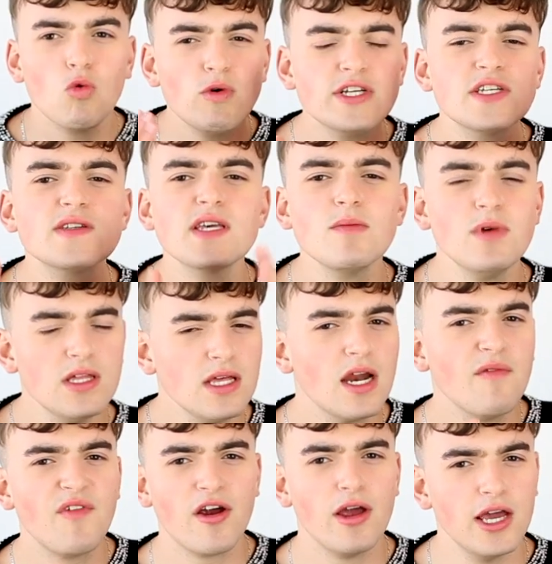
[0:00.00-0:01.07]
which is something that
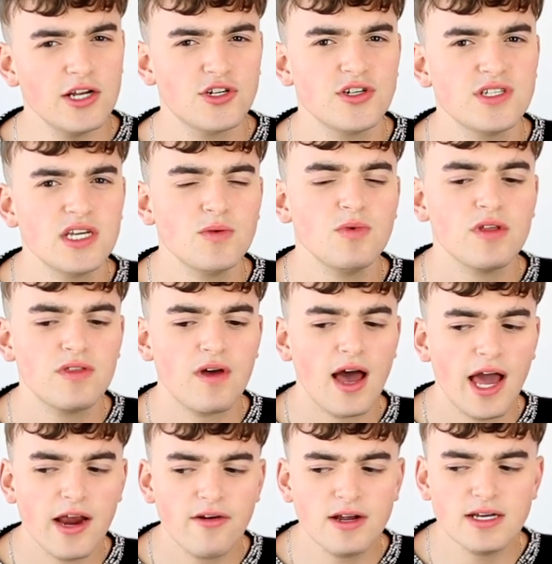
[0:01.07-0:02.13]
I'm very interested with
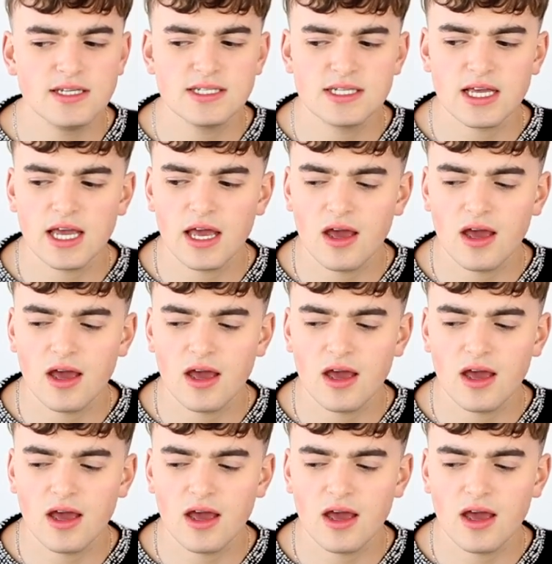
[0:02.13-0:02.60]
Iris.